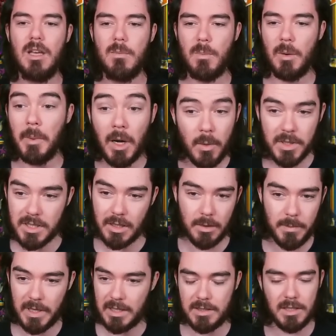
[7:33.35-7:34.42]
But I'm always going to
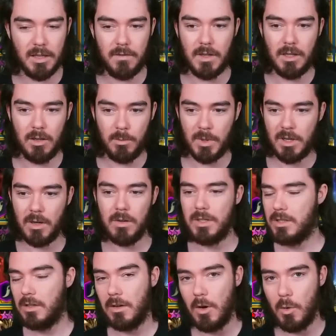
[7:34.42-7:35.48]
pick Siphi Yumiko because
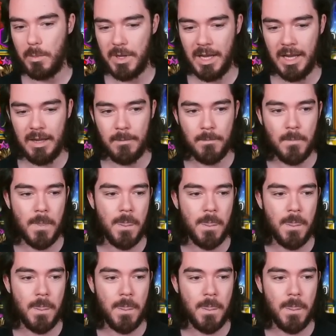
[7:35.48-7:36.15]
they're O P.